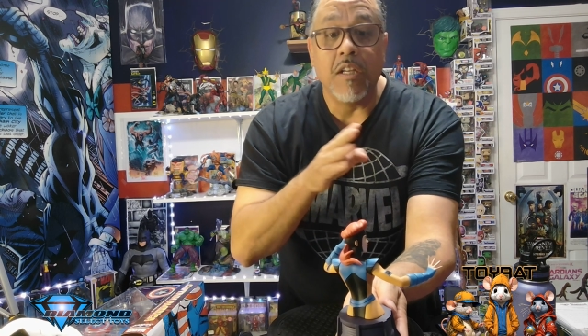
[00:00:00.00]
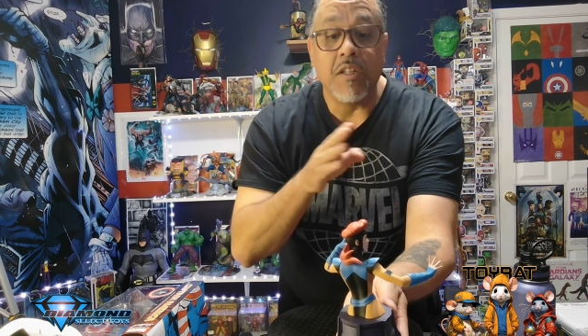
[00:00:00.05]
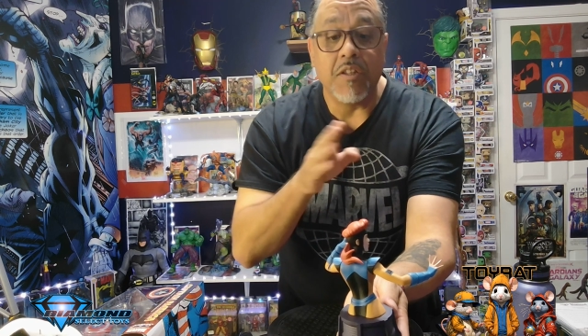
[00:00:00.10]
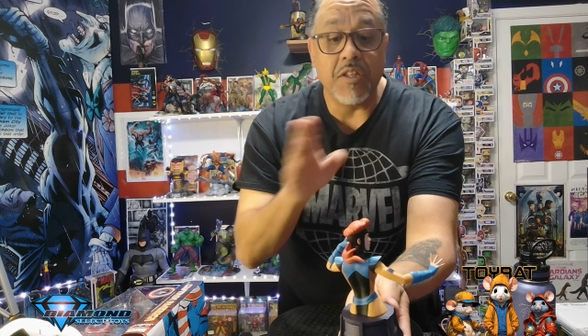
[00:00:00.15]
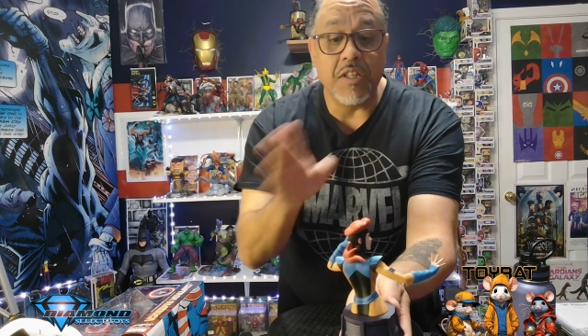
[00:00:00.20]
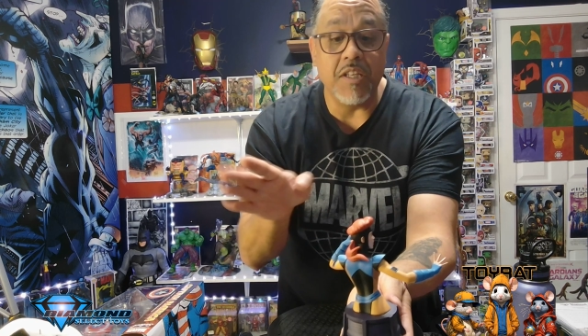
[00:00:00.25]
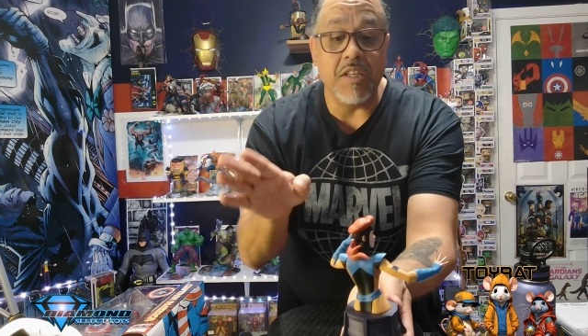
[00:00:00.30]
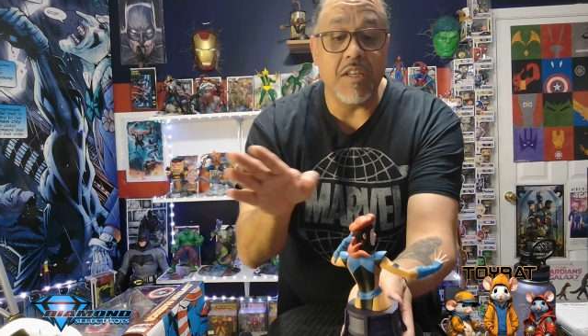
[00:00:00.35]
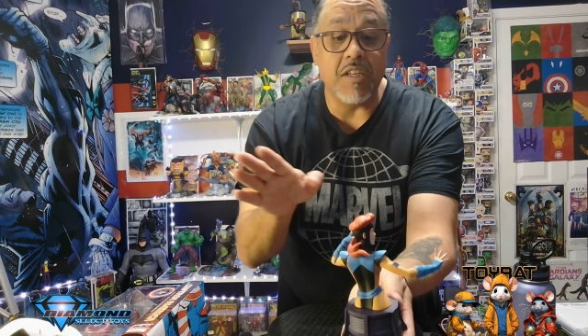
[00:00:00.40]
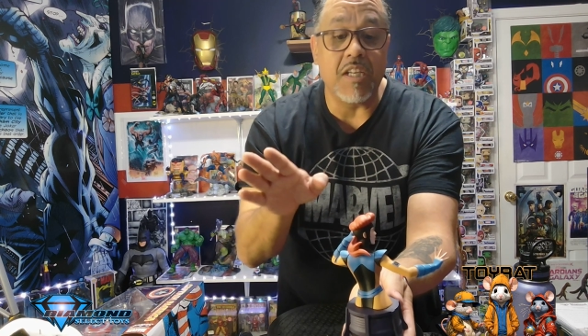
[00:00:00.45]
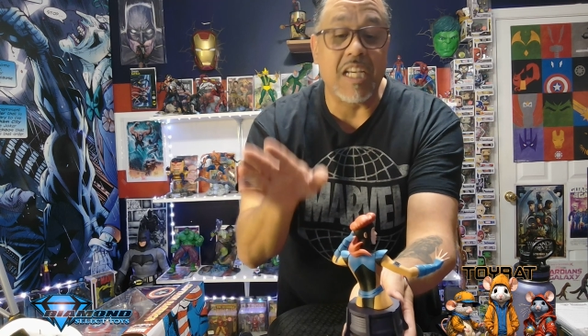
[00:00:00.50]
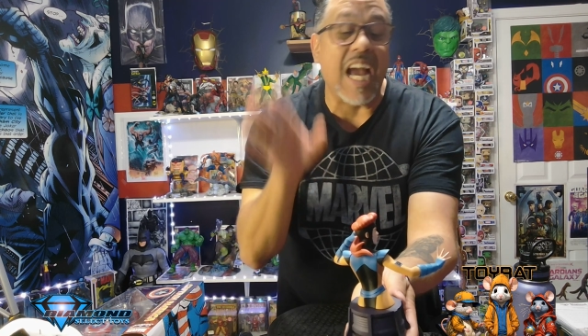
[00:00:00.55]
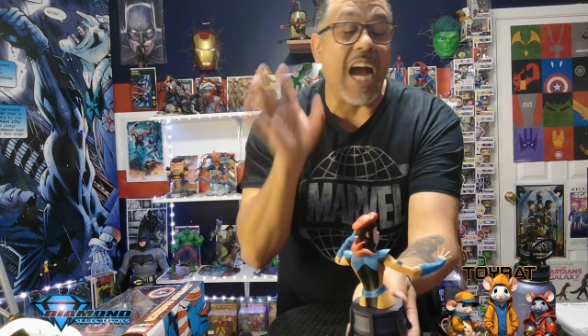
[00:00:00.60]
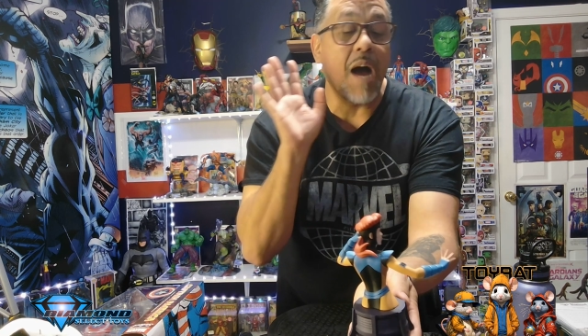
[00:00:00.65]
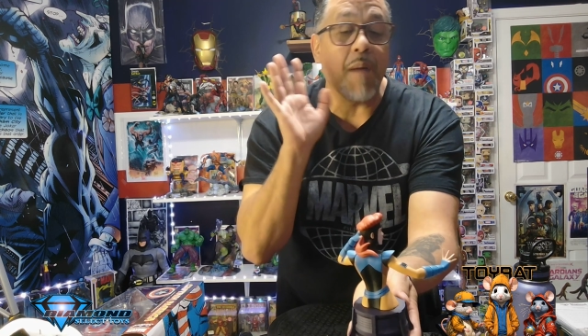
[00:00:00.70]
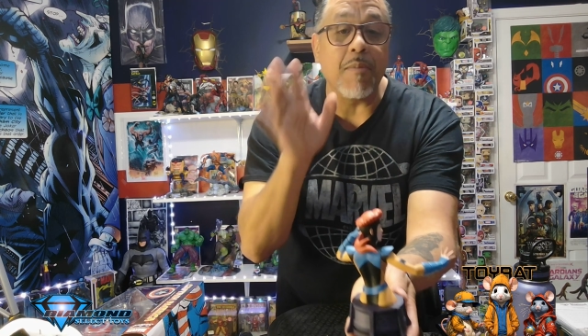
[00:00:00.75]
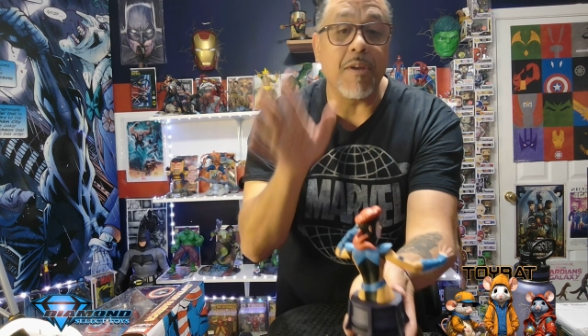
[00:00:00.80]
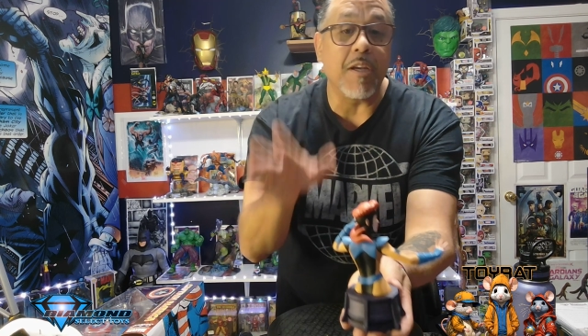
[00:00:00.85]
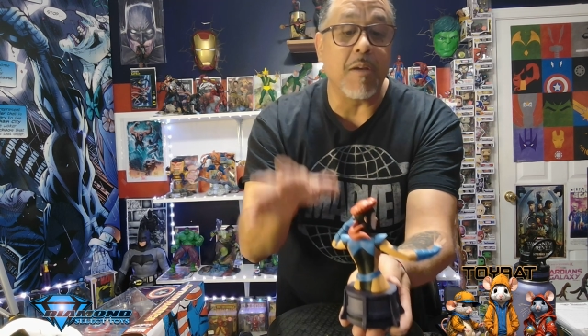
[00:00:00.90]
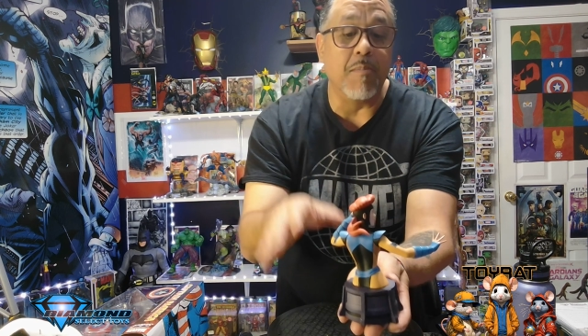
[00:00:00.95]
the
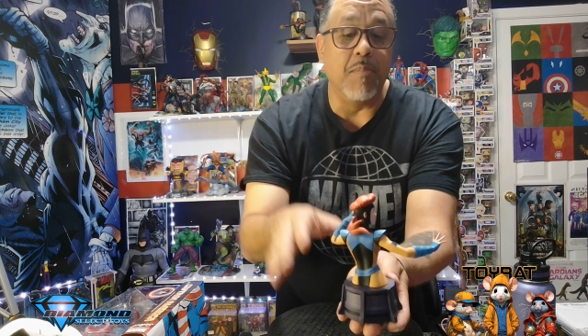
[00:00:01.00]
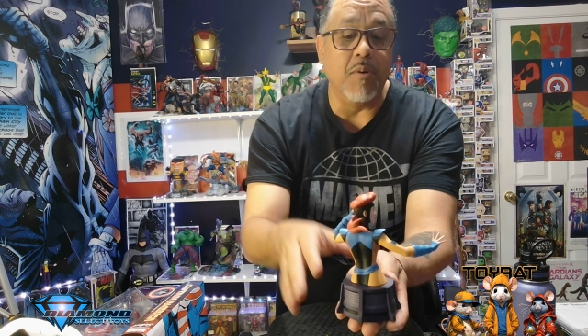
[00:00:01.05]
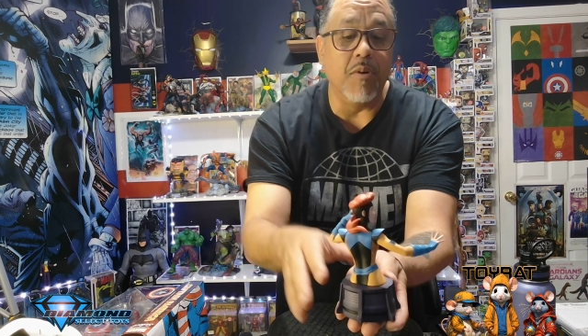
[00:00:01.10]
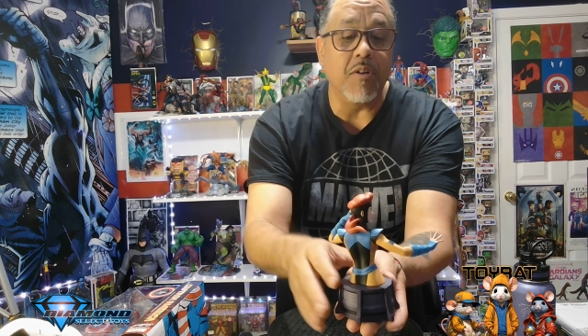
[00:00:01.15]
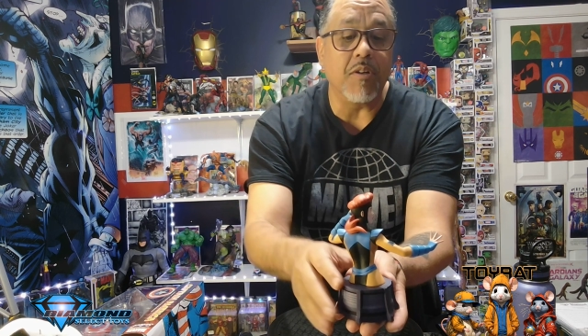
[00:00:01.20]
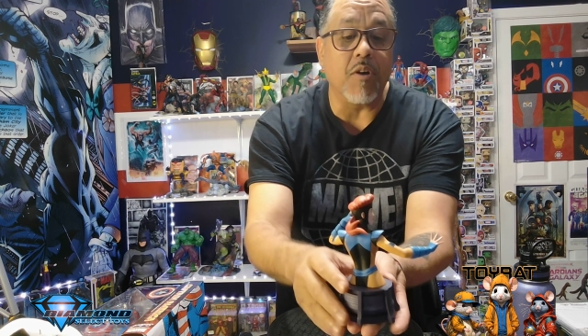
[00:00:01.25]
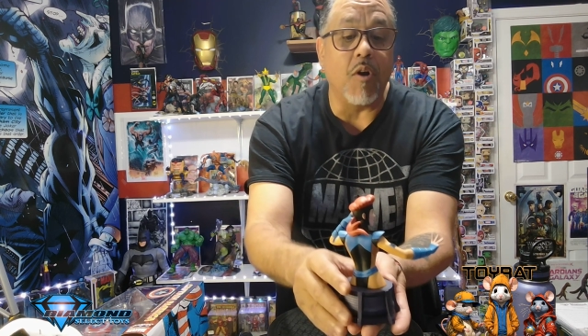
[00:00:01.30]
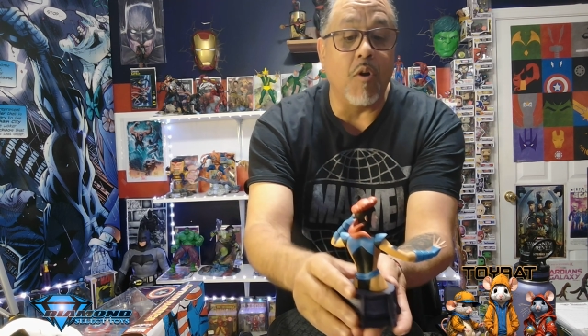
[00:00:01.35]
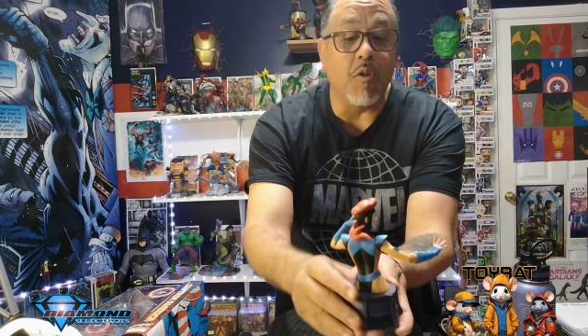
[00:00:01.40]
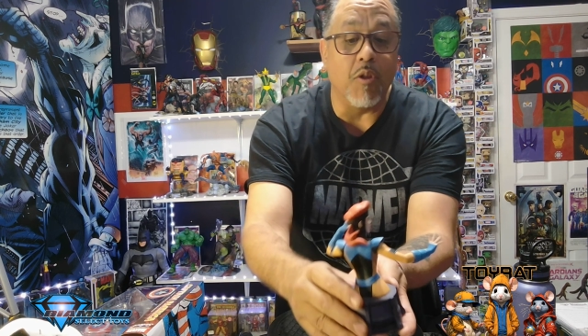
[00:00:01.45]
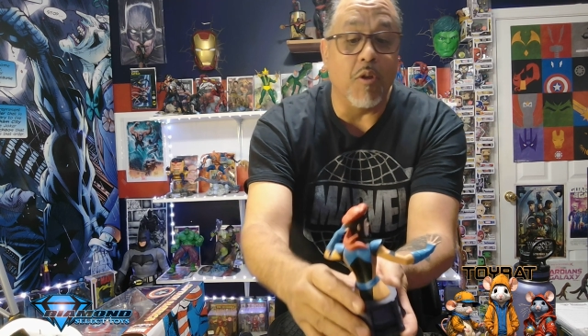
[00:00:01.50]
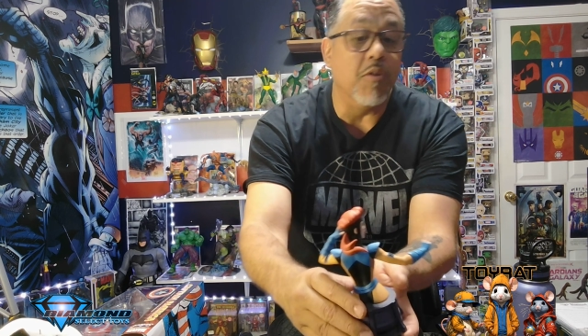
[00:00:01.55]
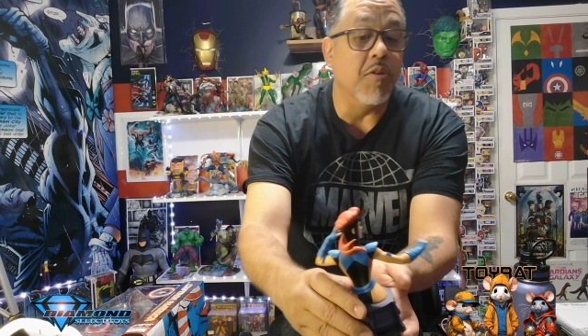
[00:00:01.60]
comic book, although